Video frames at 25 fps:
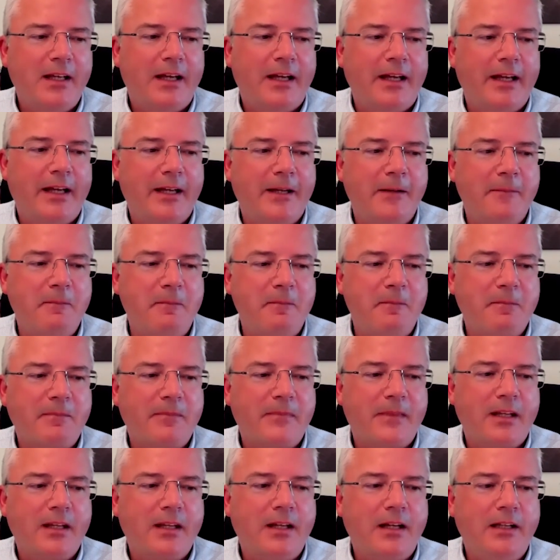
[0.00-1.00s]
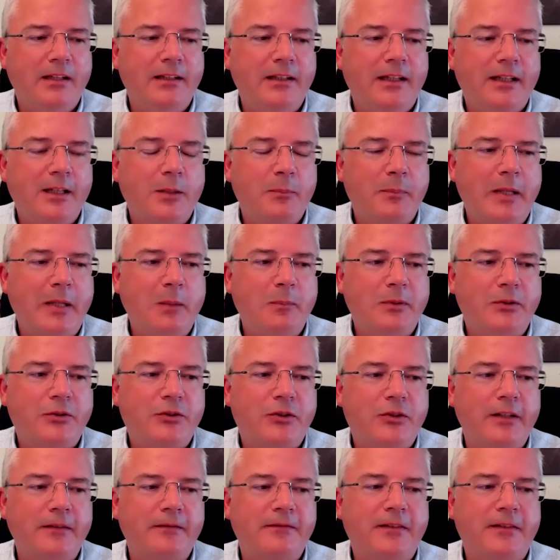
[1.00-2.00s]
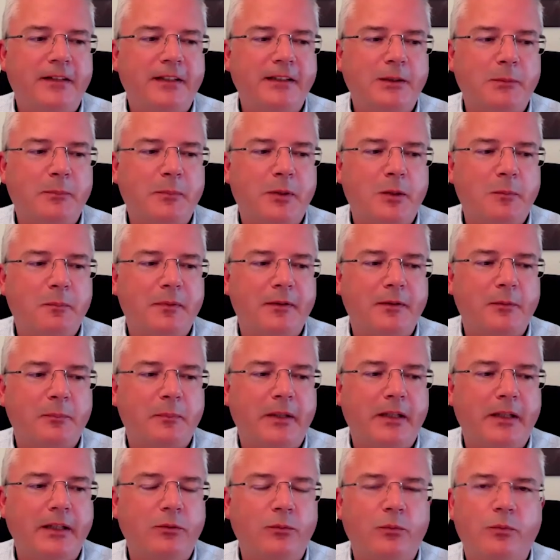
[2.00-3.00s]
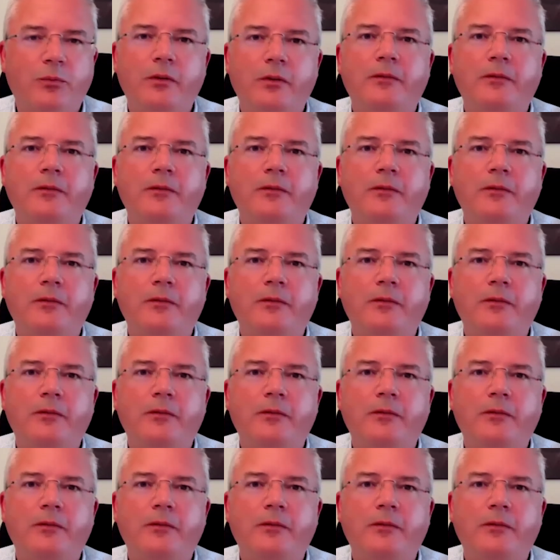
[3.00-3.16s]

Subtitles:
A lot of people try and find a purpose by